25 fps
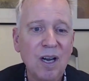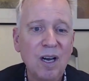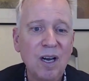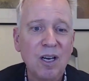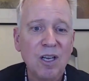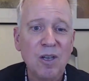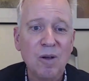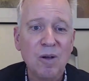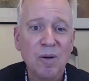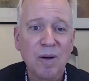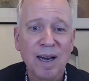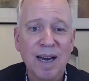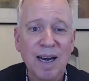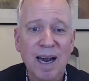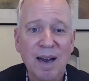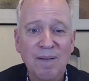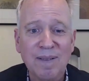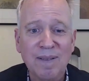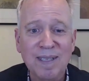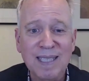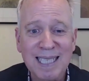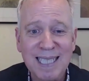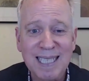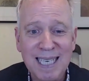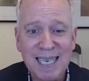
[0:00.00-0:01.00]
You can have
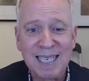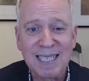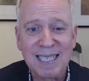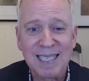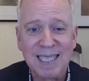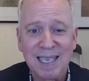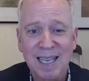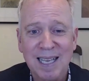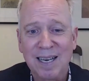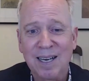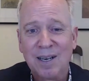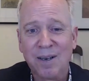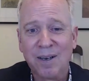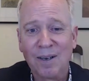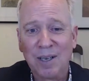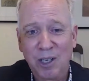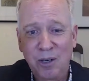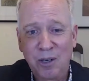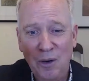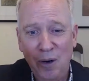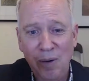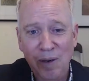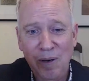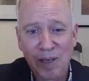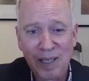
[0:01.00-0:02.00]
cysts that are in
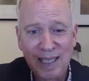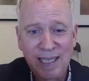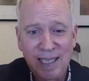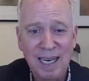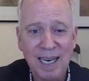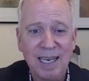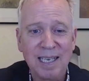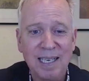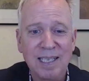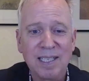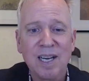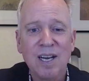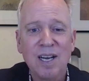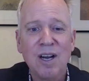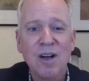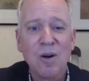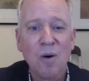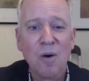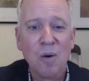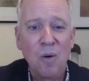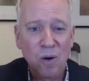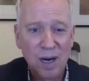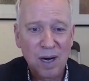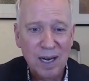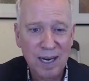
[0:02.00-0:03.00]
growing states
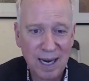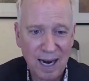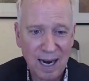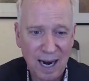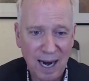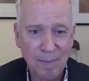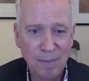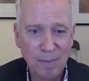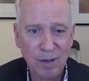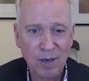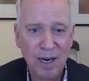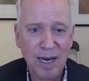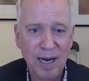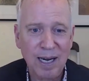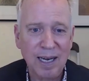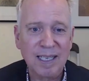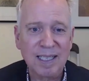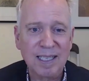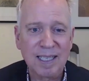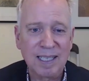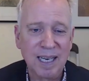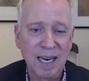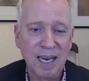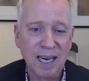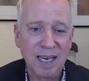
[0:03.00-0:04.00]
or in hibernating
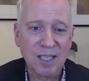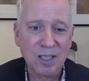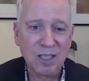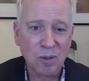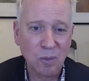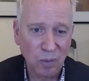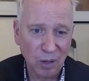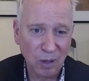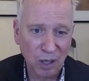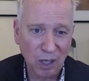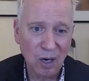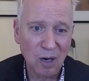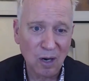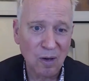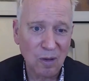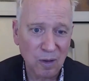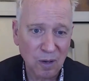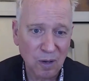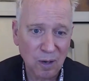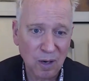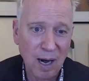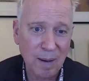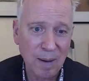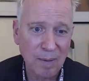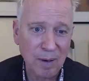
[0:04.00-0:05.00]
states. We call the
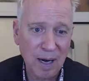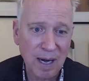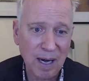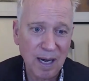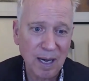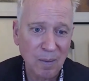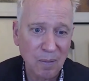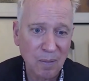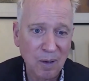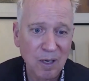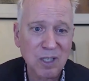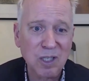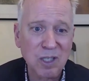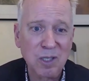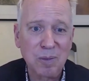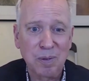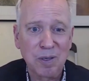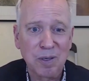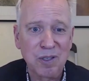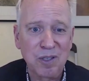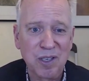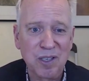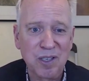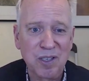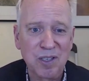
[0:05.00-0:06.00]
hibernating ones
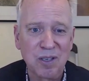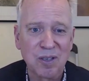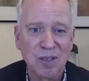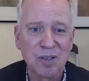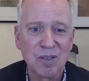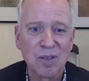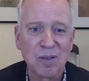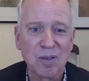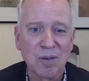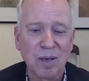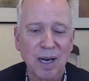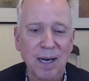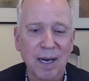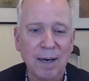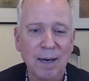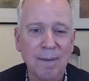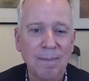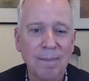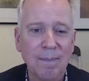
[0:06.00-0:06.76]
persisters, okay?